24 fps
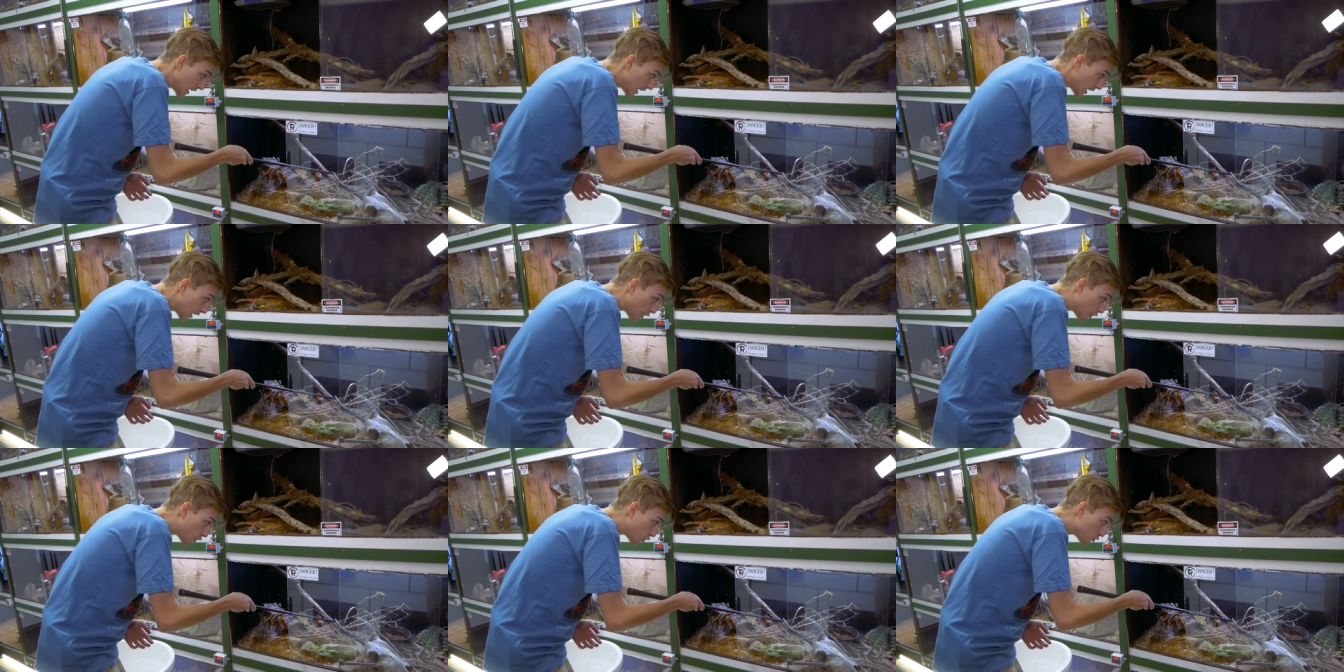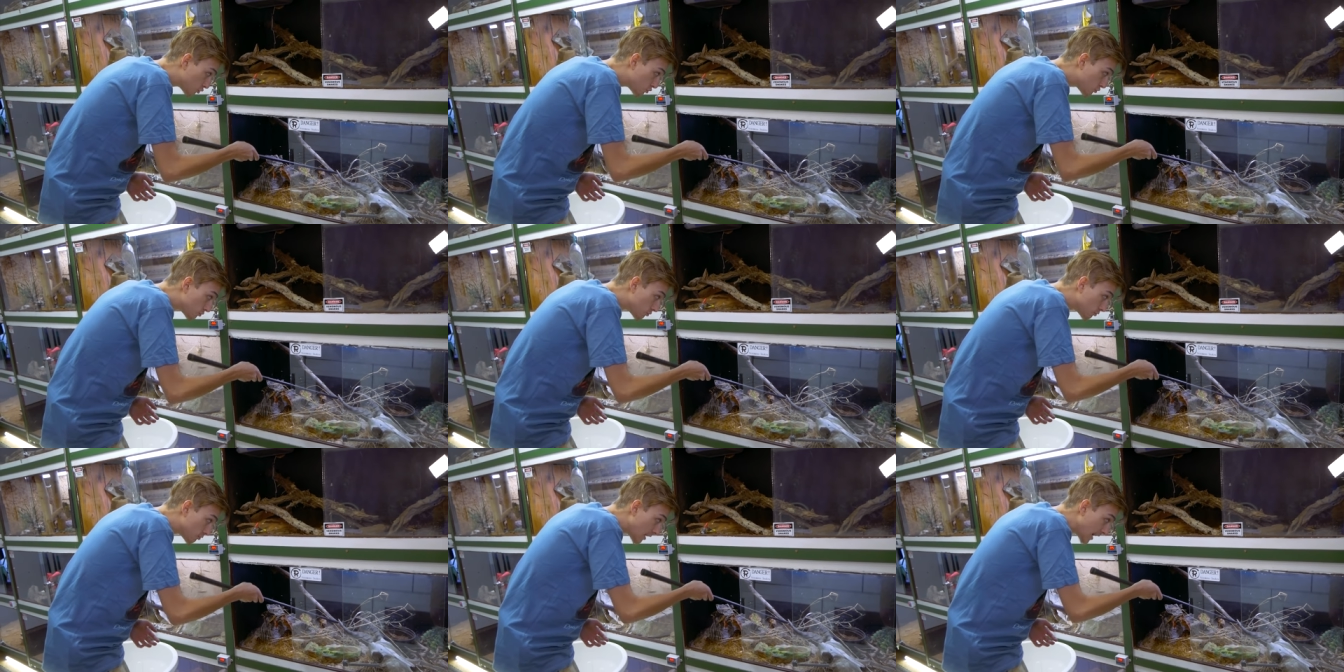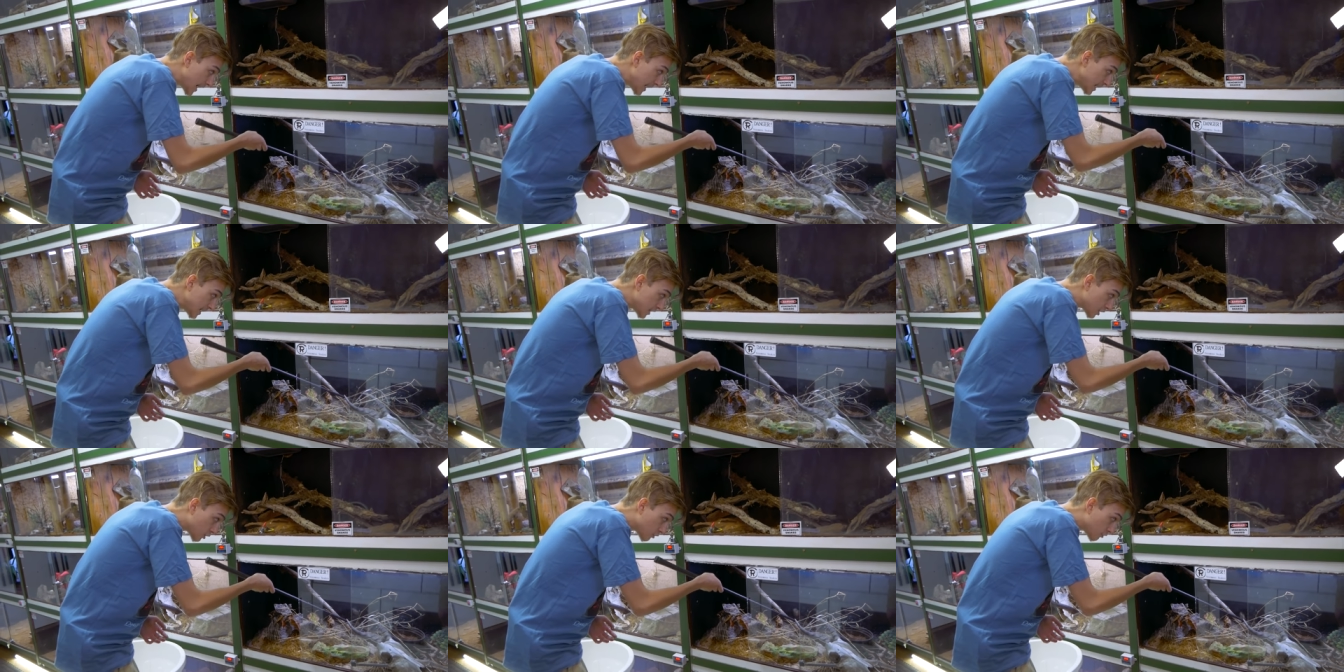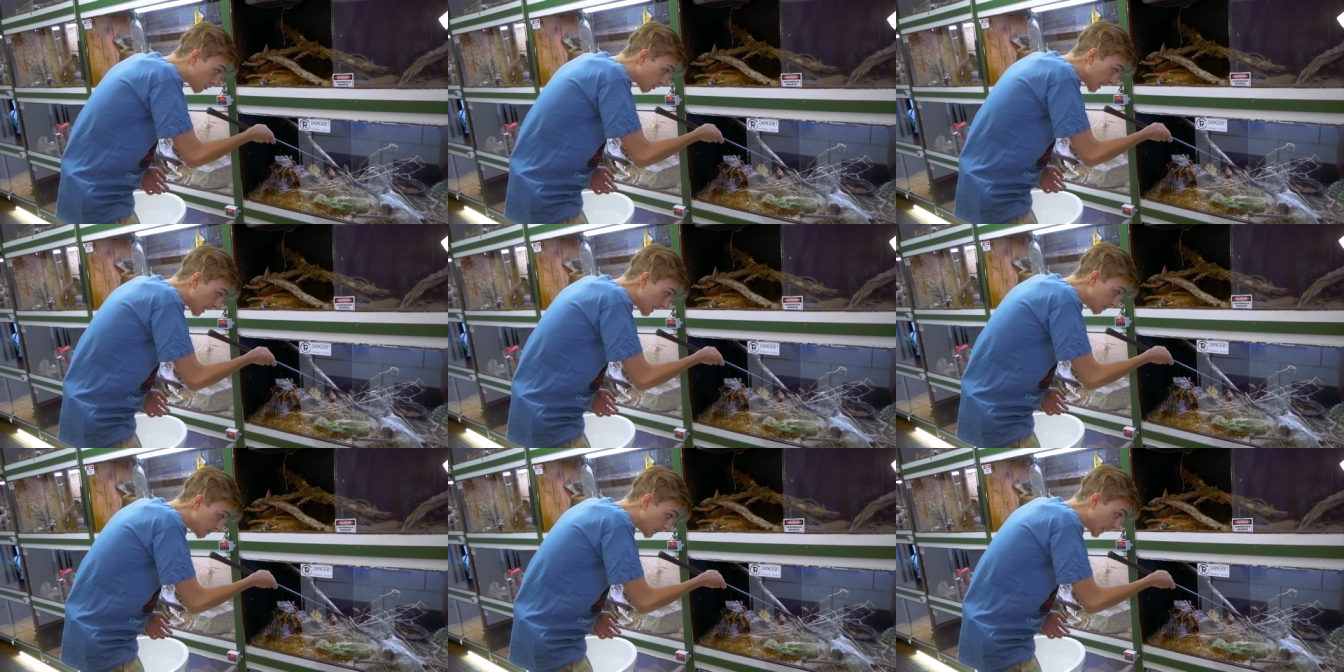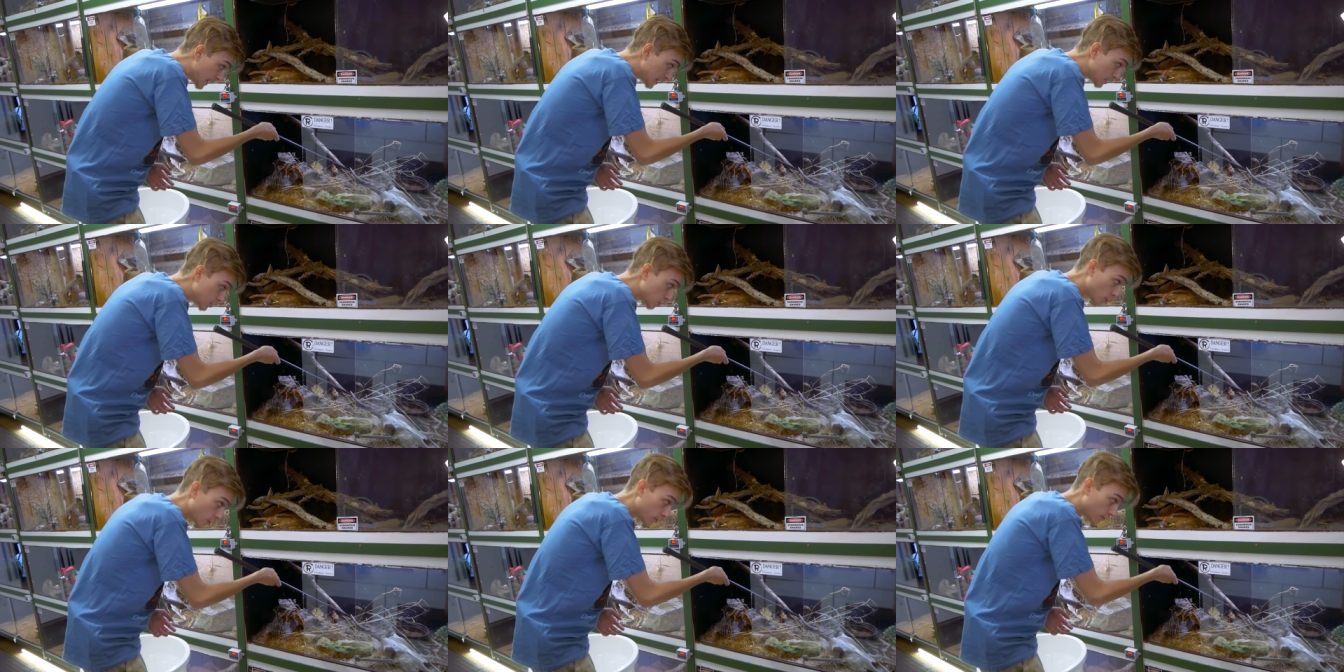a great, great
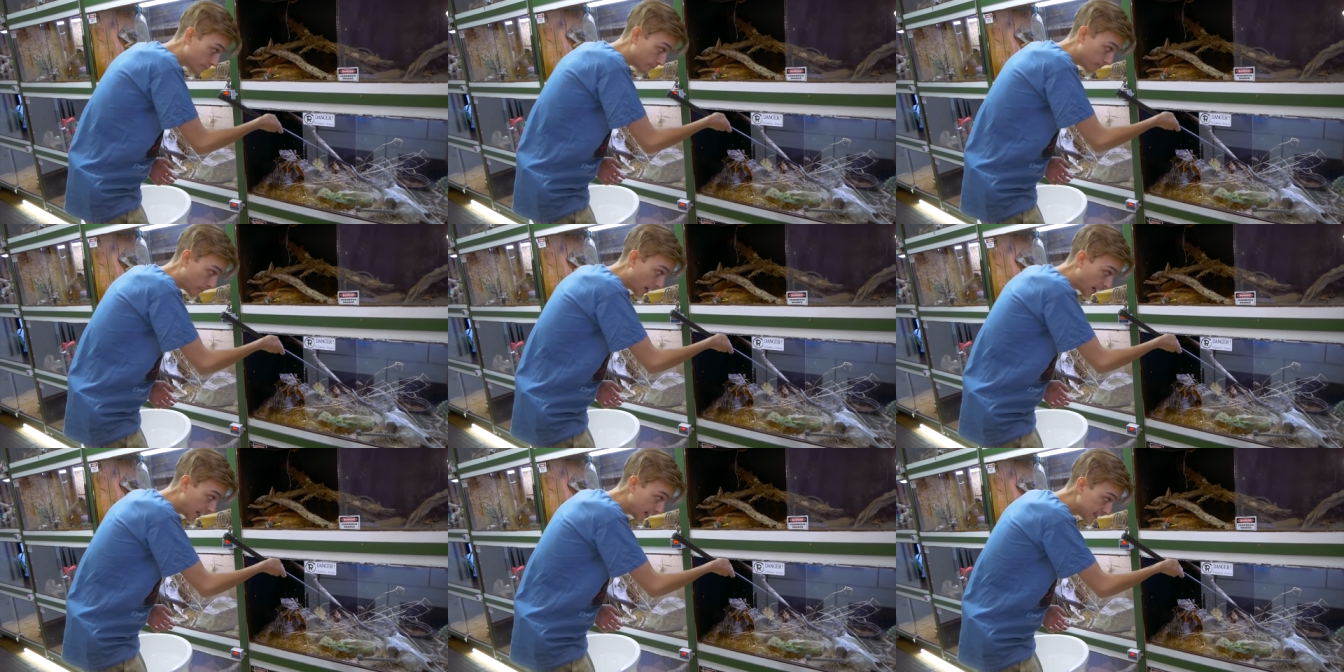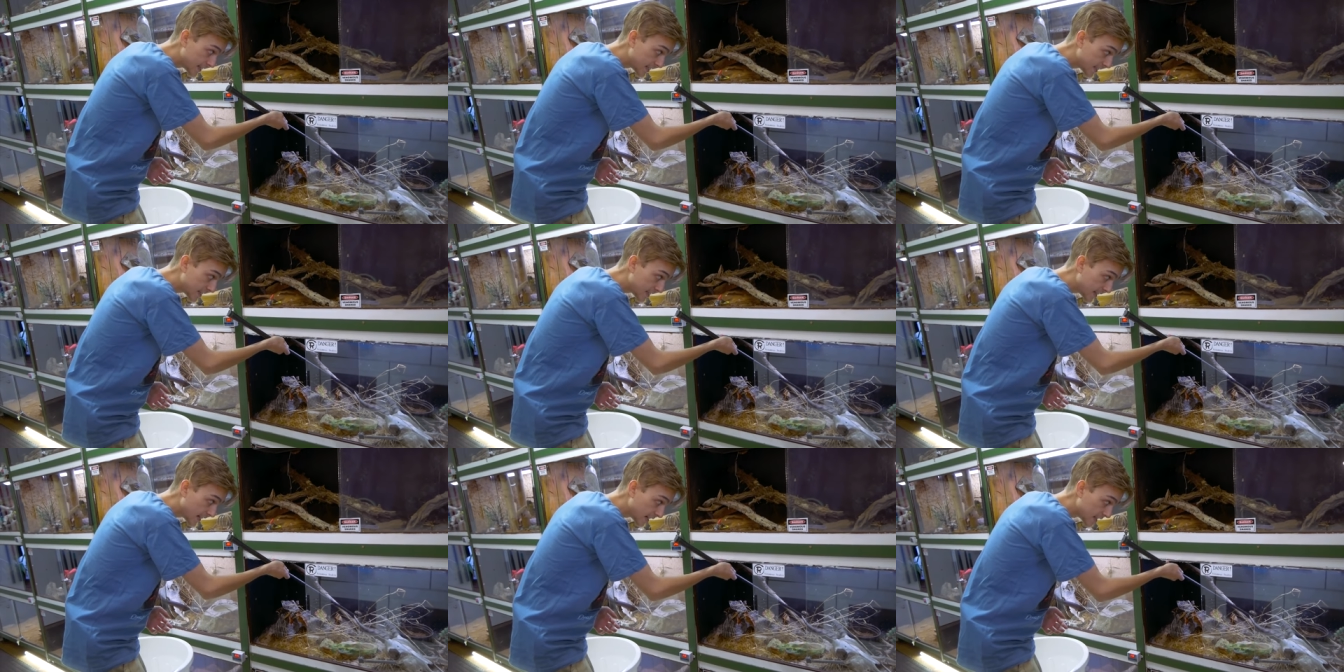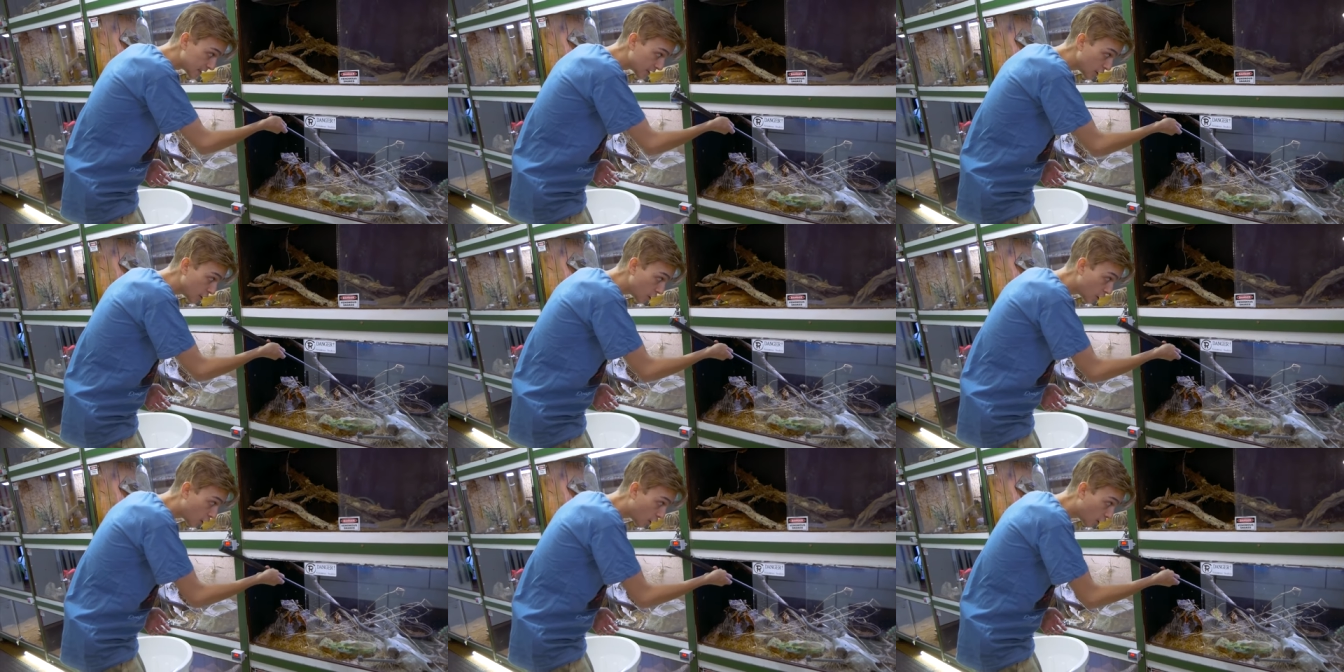mentor of mine says,